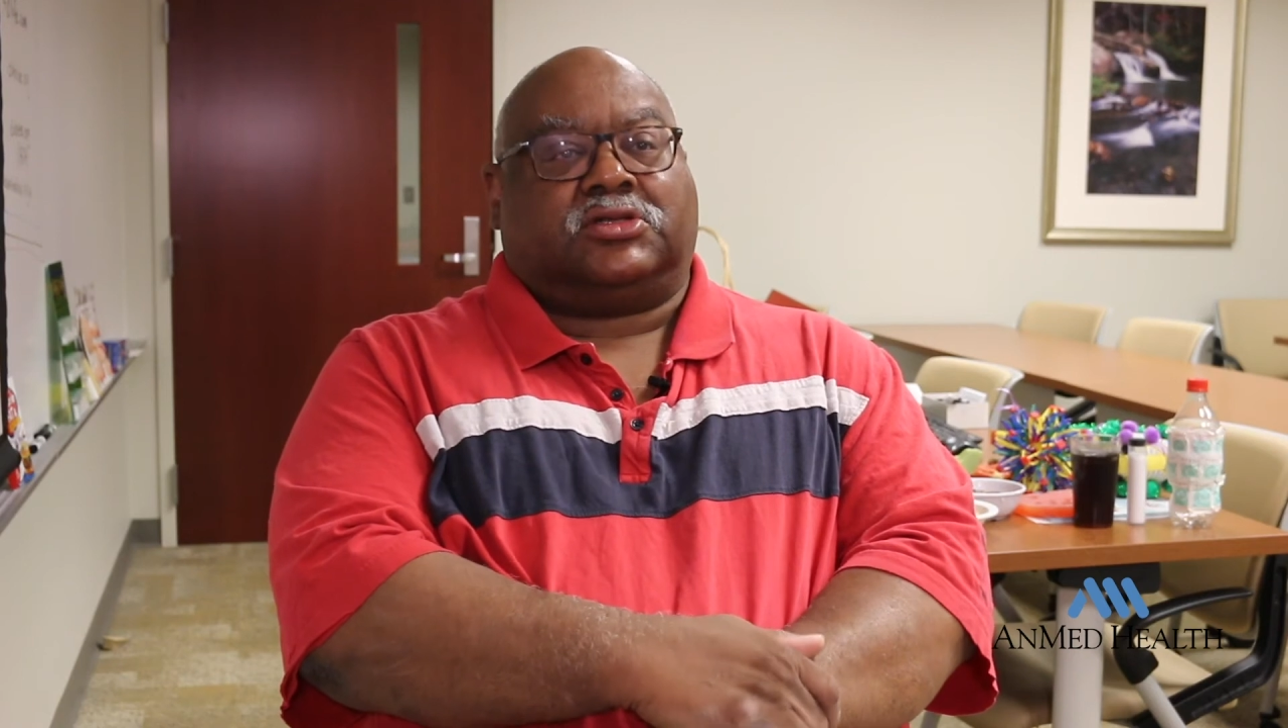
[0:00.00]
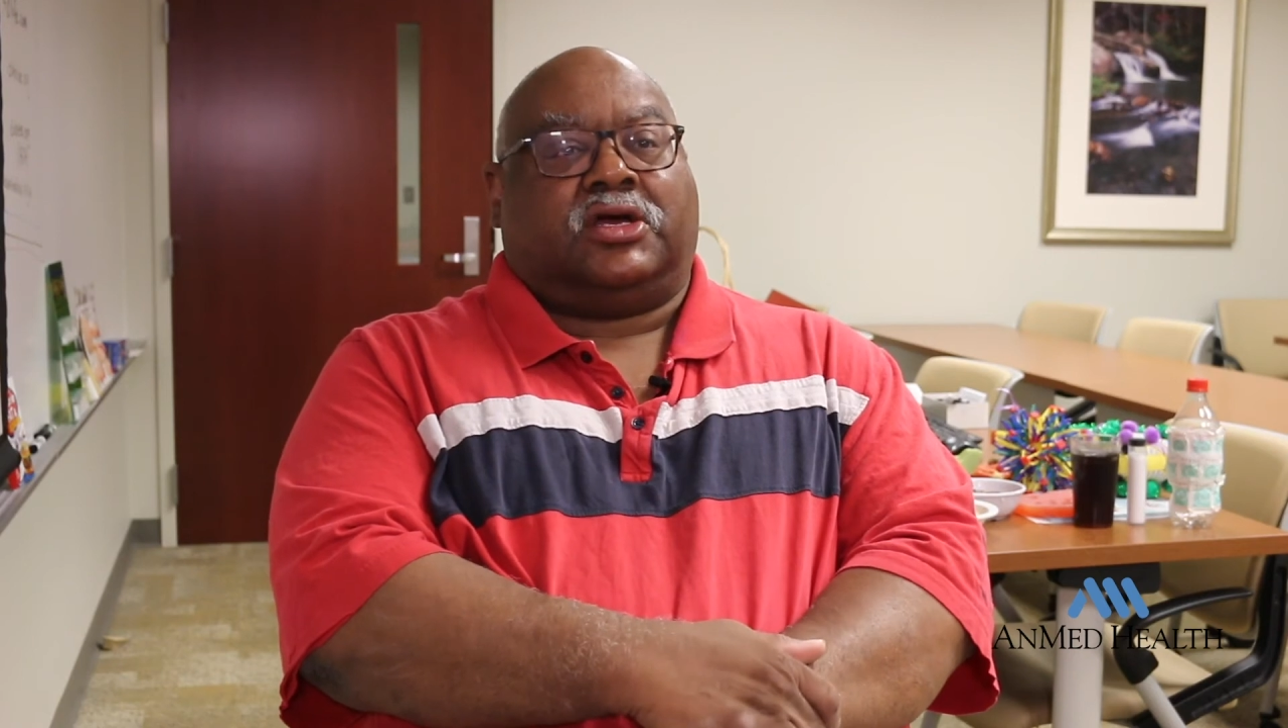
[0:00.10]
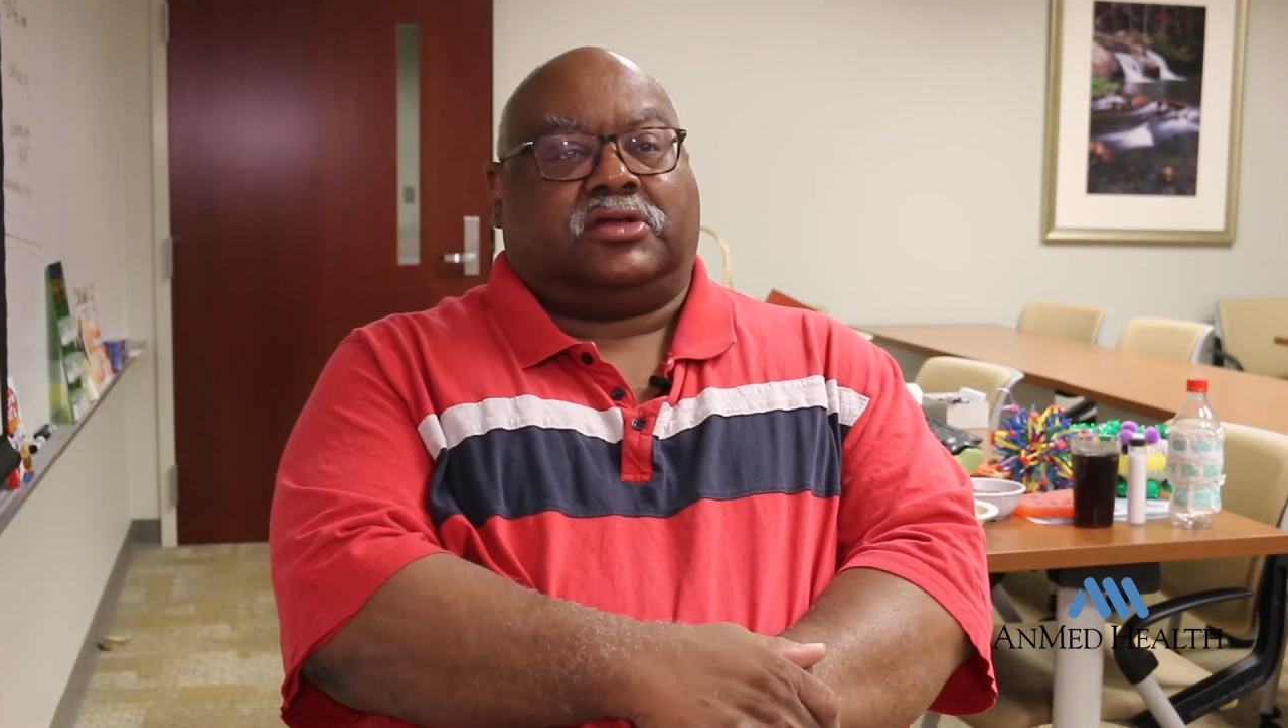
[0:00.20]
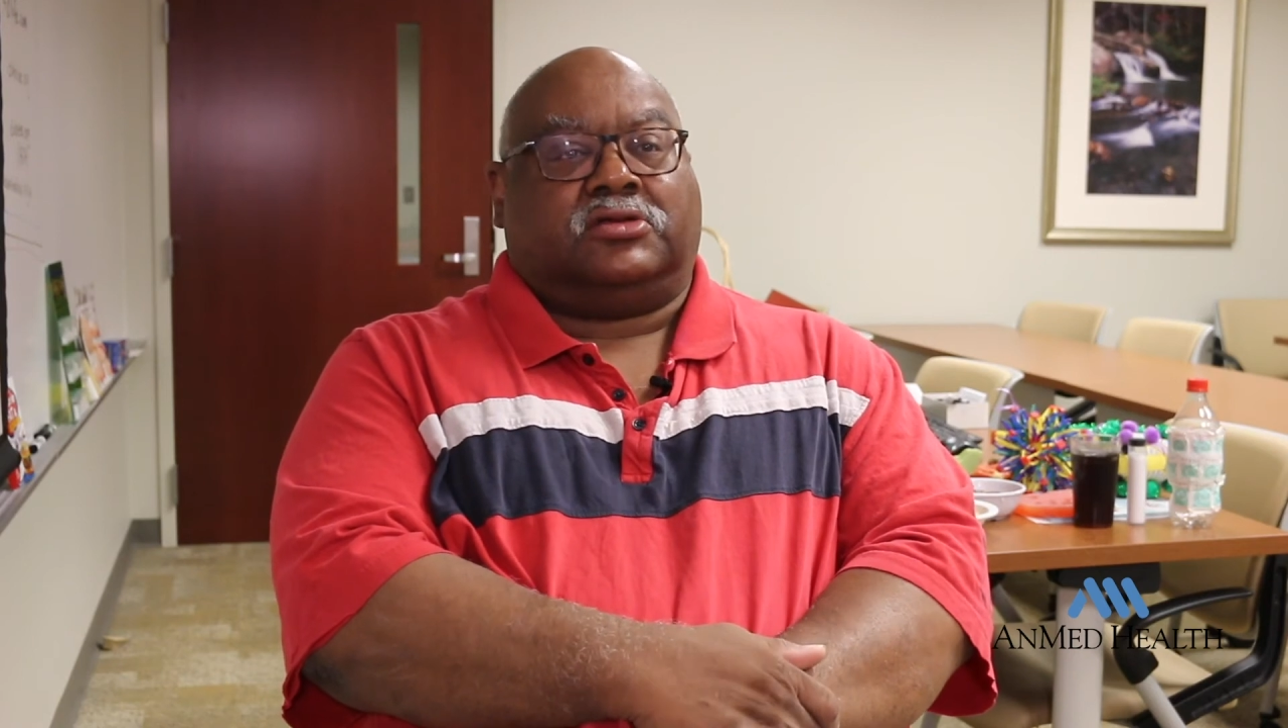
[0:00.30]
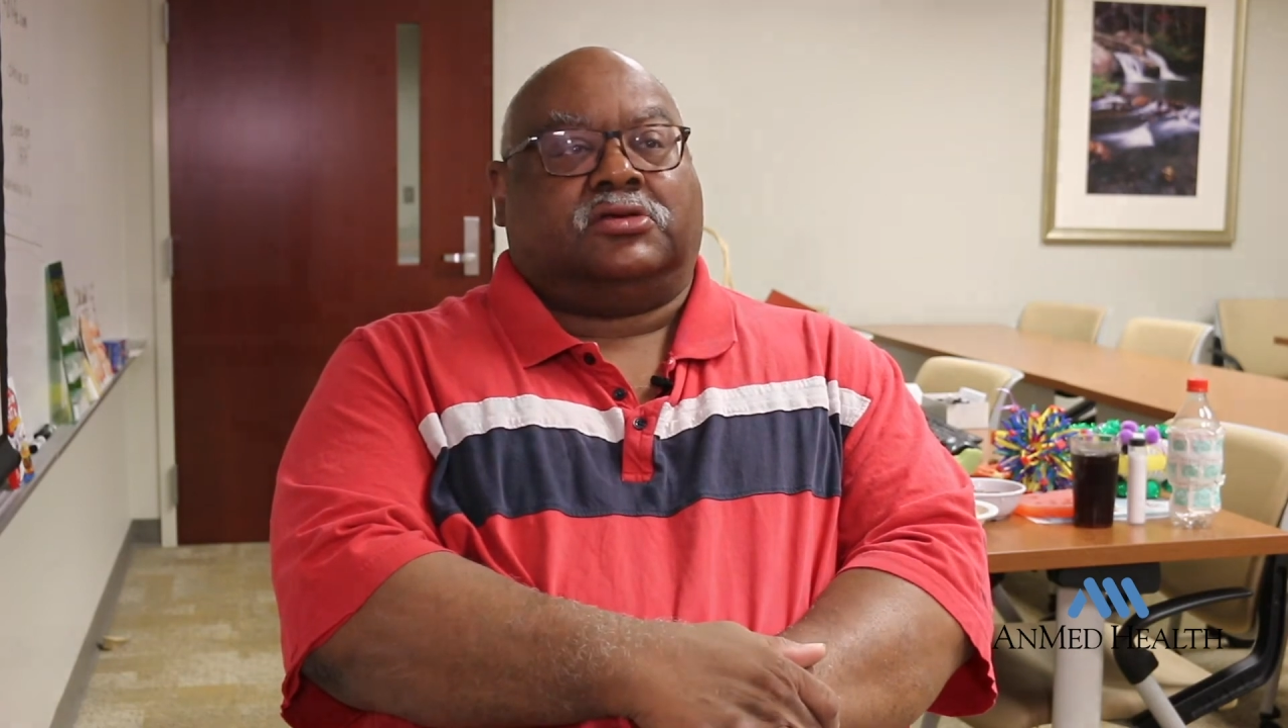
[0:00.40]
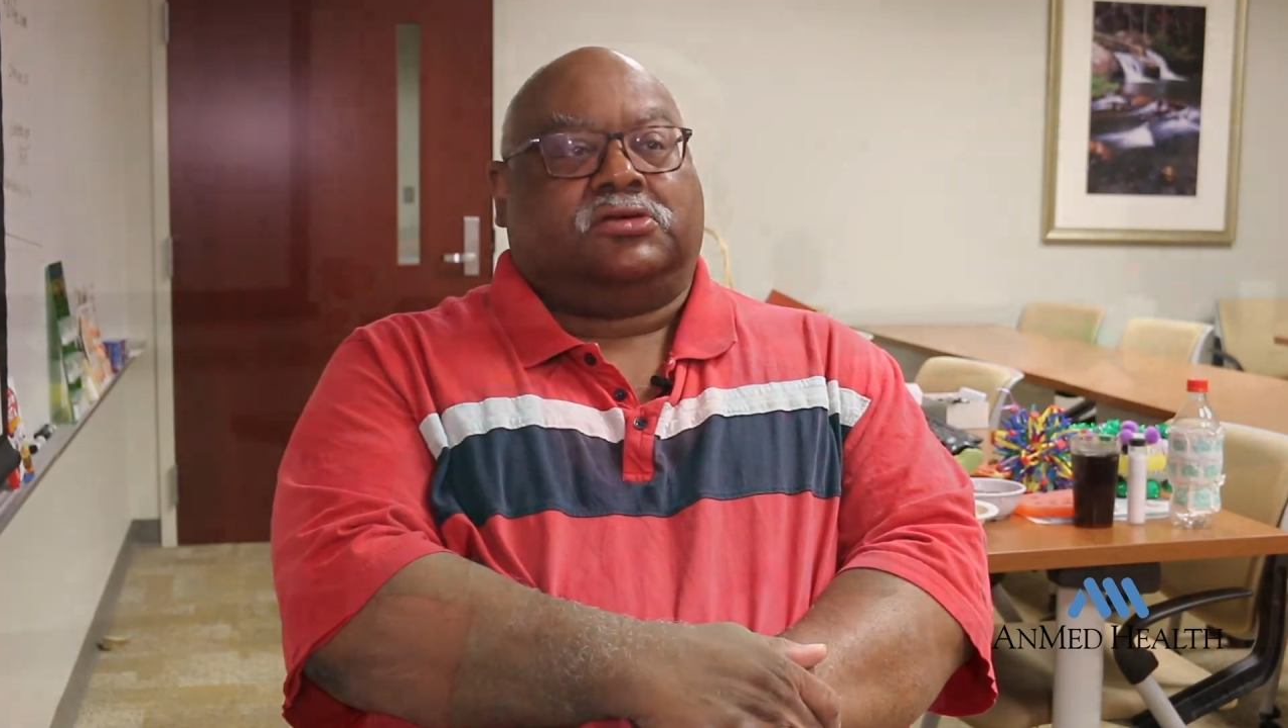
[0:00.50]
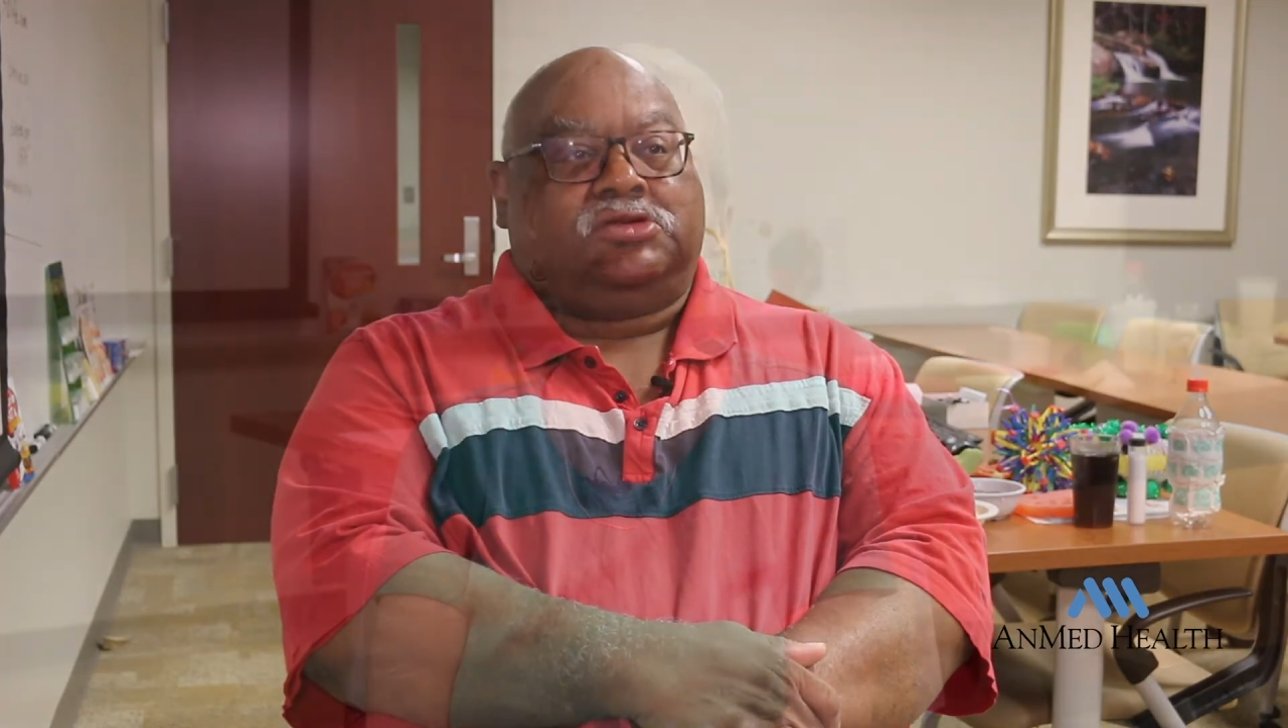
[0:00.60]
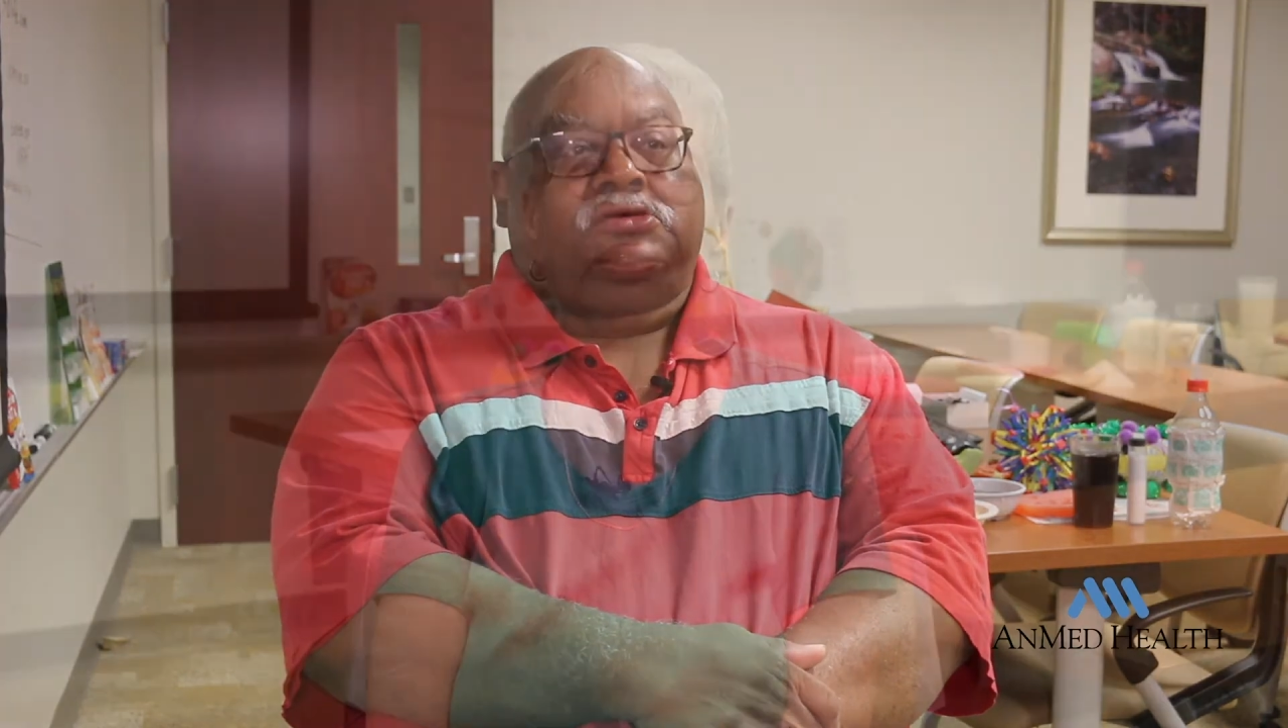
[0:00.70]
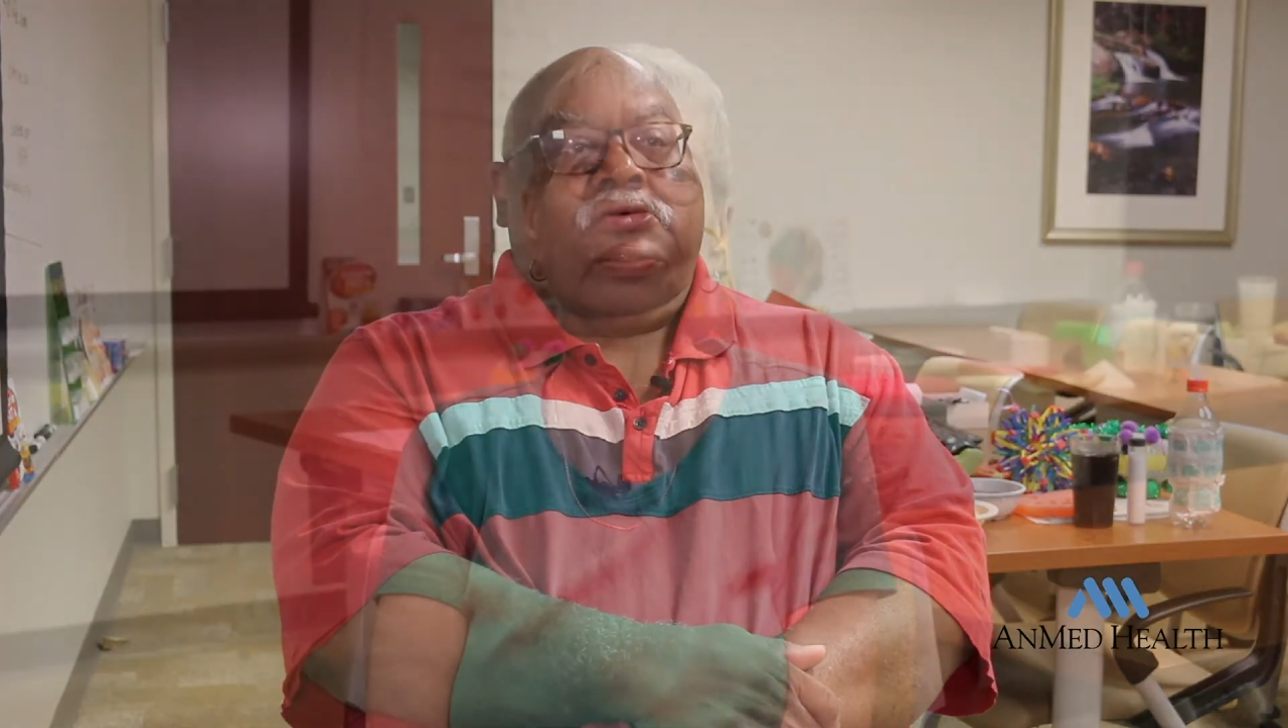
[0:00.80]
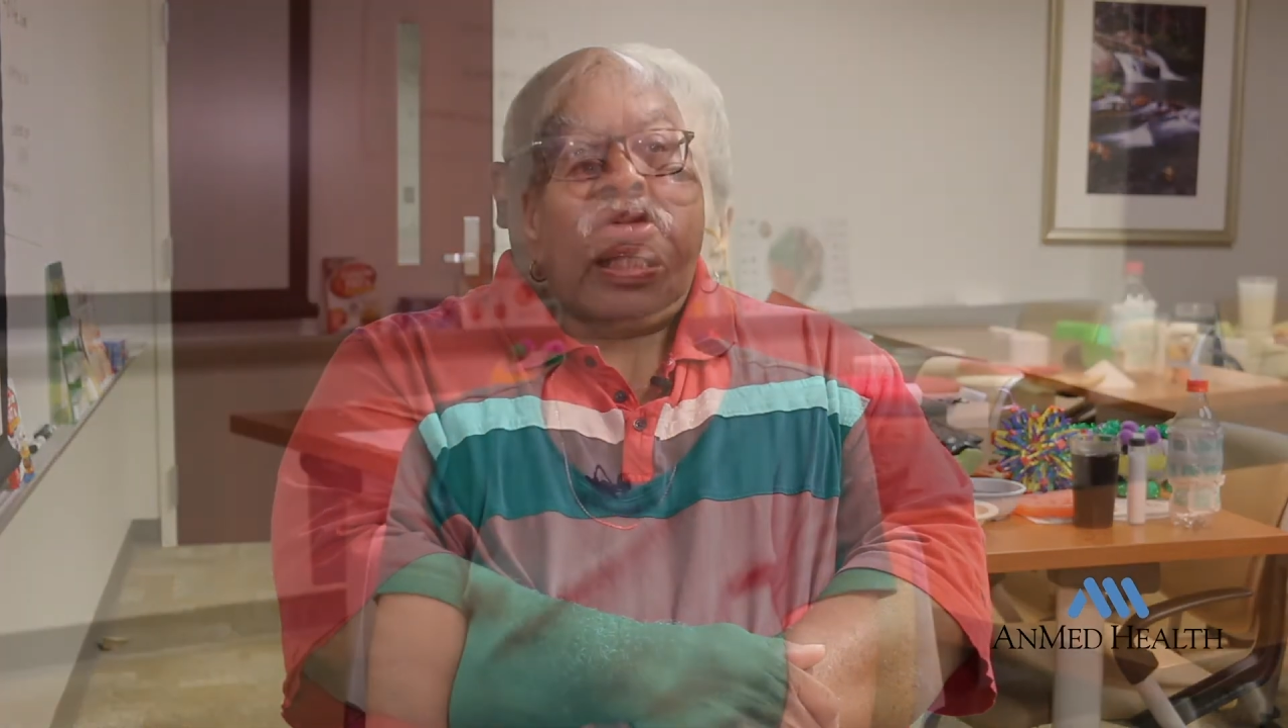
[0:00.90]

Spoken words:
like this.